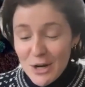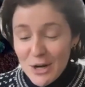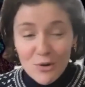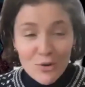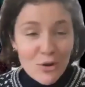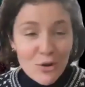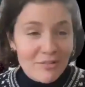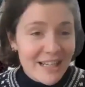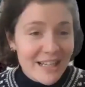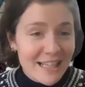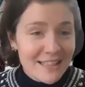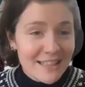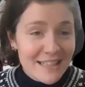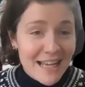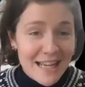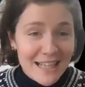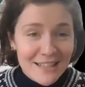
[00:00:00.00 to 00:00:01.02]
got
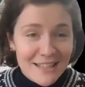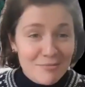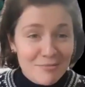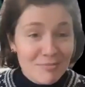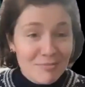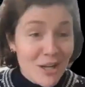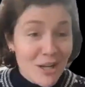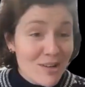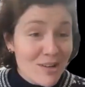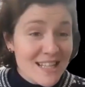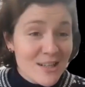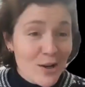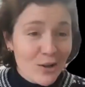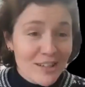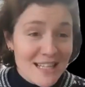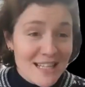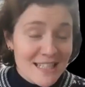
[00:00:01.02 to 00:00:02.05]
feelings and needs
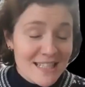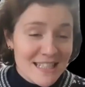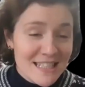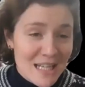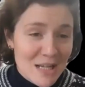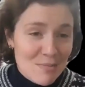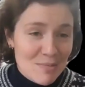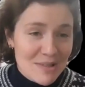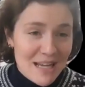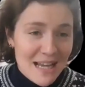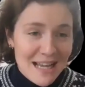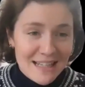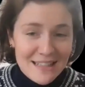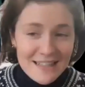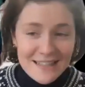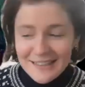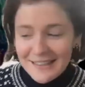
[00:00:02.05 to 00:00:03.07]
holidays and sleep,
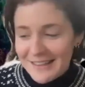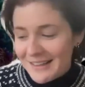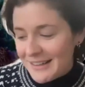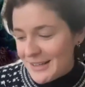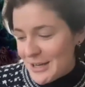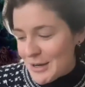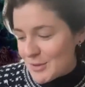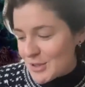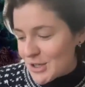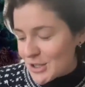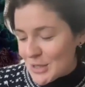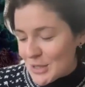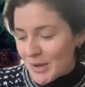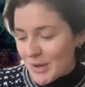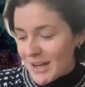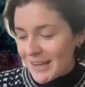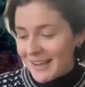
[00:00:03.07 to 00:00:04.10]
and
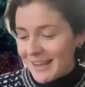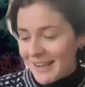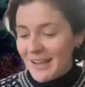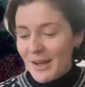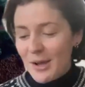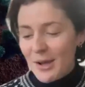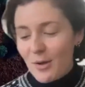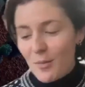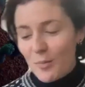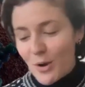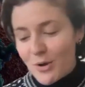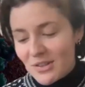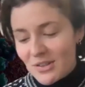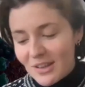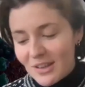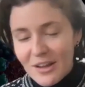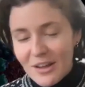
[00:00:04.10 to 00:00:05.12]
judging by
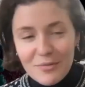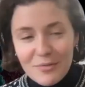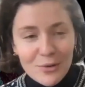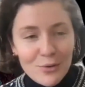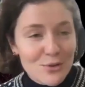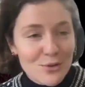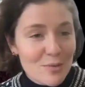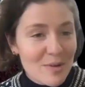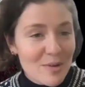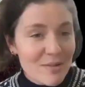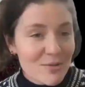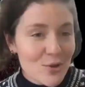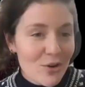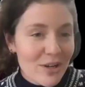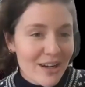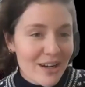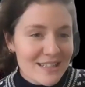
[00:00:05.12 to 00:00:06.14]
both the love and also the bit of
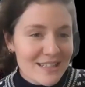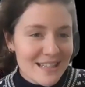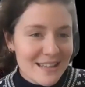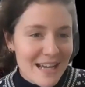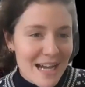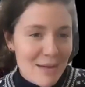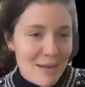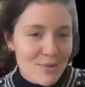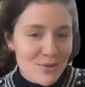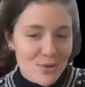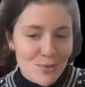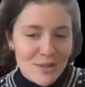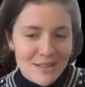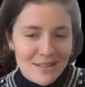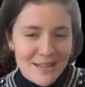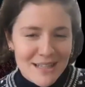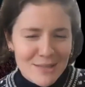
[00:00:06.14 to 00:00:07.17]
trolling I see that happens on
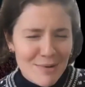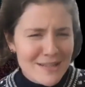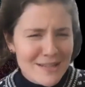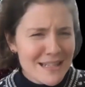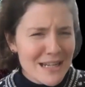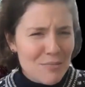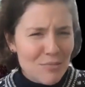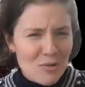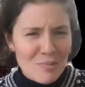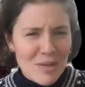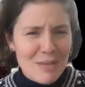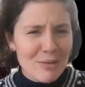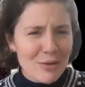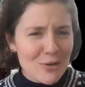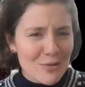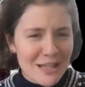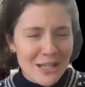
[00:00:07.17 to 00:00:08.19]
Twitter, as well as a number of
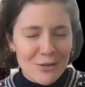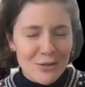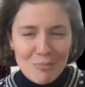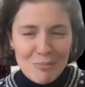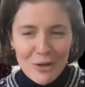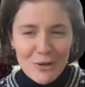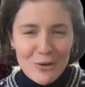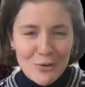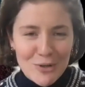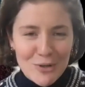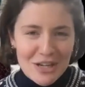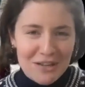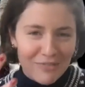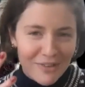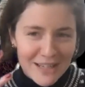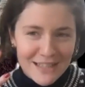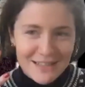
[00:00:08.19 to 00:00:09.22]
people who think you're a bloke, which
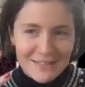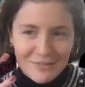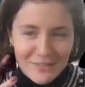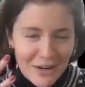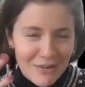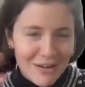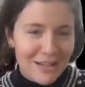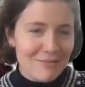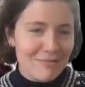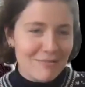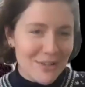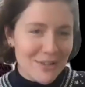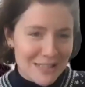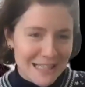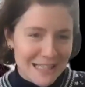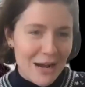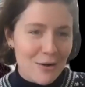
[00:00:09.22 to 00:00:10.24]
I find very
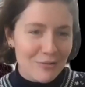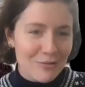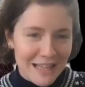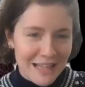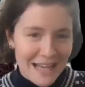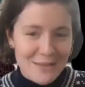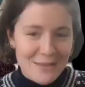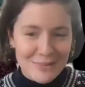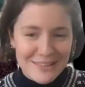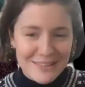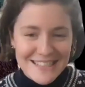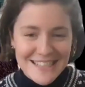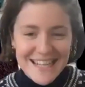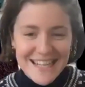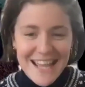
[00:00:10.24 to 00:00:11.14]
confusing how often that happens.